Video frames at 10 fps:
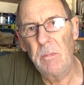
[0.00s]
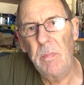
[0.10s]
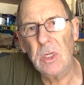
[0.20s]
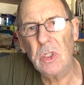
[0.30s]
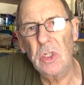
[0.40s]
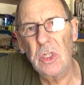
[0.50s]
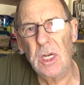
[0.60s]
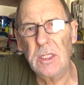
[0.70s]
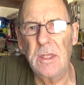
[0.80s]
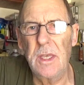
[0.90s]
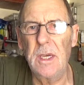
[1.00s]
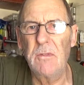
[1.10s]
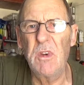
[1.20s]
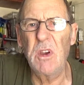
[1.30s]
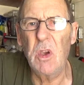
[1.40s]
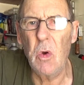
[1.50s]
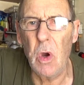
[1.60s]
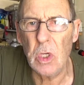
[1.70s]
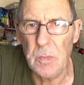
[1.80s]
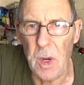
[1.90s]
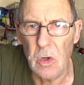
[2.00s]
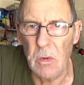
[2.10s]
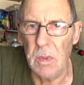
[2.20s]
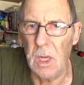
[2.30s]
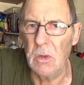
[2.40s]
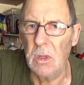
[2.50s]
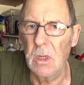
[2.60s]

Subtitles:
bus conductor there, very quiet spoken bloke.